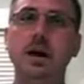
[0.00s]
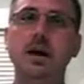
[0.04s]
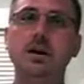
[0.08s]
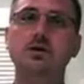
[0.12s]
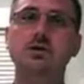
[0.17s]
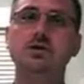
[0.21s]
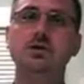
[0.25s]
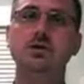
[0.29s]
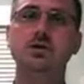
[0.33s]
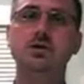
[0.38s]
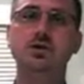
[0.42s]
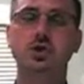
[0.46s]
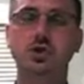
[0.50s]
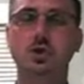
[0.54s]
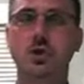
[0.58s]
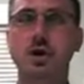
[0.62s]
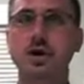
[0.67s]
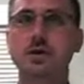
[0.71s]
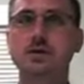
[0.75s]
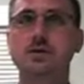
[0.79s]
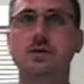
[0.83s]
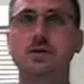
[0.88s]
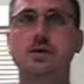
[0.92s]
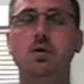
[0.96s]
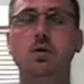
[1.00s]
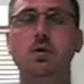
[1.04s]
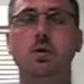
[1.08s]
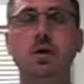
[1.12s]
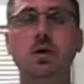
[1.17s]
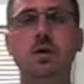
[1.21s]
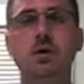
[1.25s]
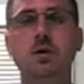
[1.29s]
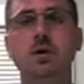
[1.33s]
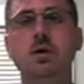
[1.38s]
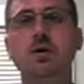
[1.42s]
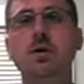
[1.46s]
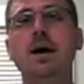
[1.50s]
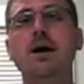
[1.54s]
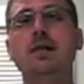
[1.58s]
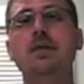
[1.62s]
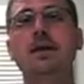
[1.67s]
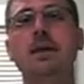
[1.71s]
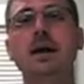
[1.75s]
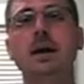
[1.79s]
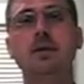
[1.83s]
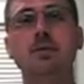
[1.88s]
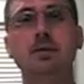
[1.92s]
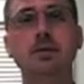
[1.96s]
as just strays that are wandering
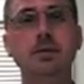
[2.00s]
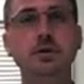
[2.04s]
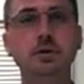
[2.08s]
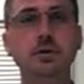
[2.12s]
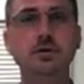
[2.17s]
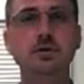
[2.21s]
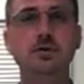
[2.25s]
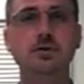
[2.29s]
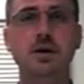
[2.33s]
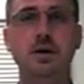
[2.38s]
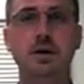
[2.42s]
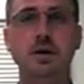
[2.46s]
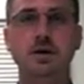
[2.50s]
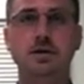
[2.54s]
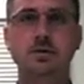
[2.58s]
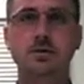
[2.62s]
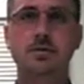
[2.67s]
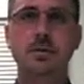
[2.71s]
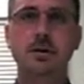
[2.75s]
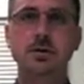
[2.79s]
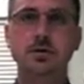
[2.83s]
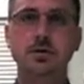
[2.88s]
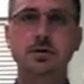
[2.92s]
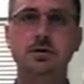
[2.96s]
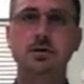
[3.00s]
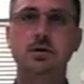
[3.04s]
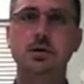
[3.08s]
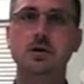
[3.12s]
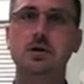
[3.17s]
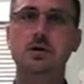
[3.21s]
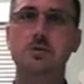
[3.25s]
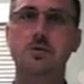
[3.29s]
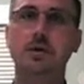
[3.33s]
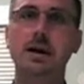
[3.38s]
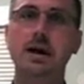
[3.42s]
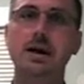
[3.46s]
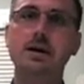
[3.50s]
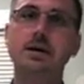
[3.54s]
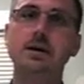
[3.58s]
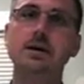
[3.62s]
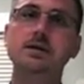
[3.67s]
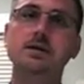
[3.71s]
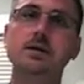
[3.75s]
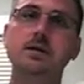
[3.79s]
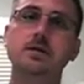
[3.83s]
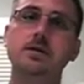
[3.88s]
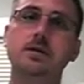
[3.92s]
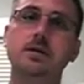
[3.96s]
around the neighborhoods to make sure that your pet
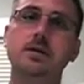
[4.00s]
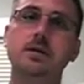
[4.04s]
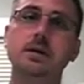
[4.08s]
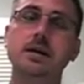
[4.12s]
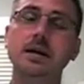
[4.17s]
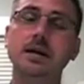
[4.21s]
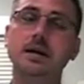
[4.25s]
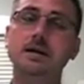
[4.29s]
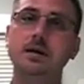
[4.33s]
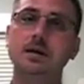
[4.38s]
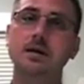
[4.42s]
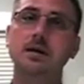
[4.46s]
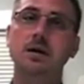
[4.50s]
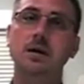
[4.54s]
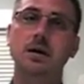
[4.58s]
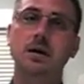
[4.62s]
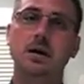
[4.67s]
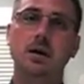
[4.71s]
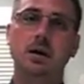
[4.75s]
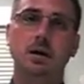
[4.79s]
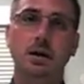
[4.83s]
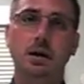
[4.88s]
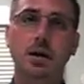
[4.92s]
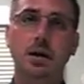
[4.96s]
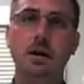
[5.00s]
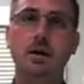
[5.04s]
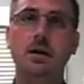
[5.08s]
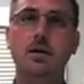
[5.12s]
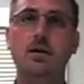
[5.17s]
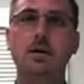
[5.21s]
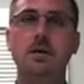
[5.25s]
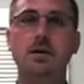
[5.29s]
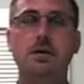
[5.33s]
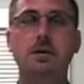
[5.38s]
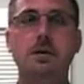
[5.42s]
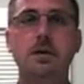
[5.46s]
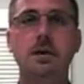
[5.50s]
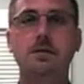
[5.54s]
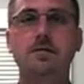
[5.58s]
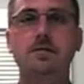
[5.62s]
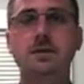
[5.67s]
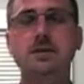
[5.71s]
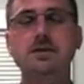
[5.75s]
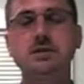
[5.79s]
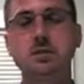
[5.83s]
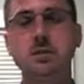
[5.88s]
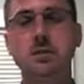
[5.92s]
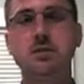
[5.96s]
doesn't get
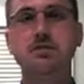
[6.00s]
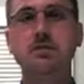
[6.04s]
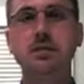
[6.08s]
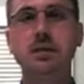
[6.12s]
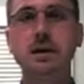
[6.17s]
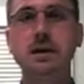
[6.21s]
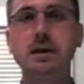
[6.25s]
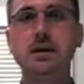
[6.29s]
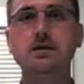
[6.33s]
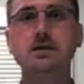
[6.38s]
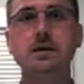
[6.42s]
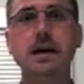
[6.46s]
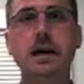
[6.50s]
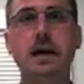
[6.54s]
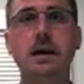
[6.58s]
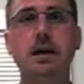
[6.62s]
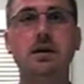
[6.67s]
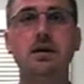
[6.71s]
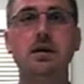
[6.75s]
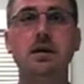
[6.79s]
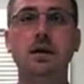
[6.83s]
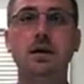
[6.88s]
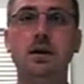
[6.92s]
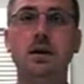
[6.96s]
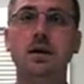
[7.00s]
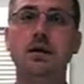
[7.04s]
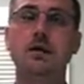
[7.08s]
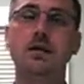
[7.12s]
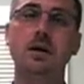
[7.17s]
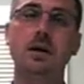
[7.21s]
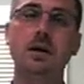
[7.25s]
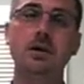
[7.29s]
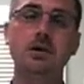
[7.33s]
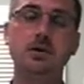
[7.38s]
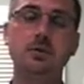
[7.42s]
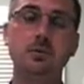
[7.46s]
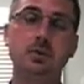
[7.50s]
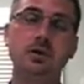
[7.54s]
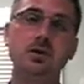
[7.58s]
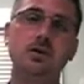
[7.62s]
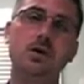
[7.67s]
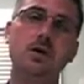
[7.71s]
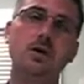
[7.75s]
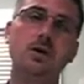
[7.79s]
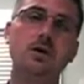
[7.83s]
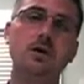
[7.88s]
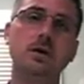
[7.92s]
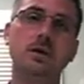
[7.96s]
infested with fleas and then in
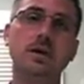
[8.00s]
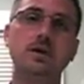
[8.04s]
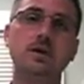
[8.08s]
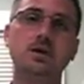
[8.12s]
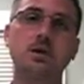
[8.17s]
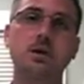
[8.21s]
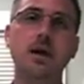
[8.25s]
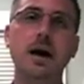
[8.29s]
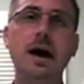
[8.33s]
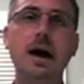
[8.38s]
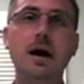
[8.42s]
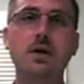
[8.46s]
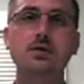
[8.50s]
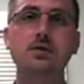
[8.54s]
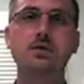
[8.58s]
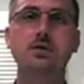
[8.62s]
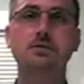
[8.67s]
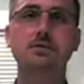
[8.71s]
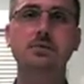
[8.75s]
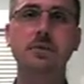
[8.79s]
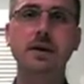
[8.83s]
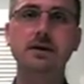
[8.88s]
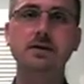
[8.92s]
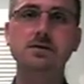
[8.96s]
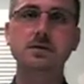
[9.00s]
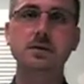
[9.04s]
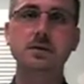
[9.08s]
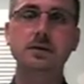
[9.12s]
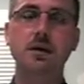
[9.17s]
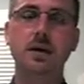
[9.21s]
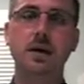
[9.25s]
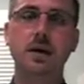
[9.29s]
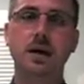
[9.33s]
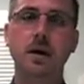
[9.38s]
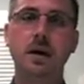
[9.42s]
return get your house infested.